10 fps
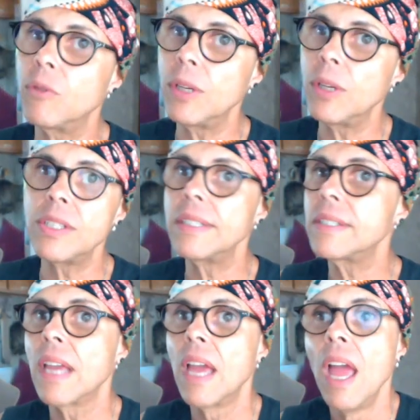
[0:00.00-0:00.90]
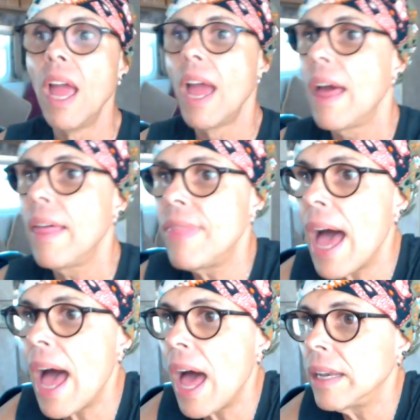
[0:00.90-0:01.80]
reasons
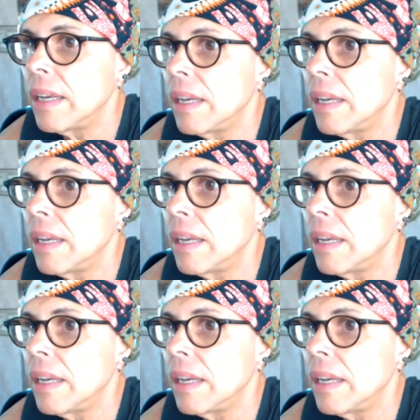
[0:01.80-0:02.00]
that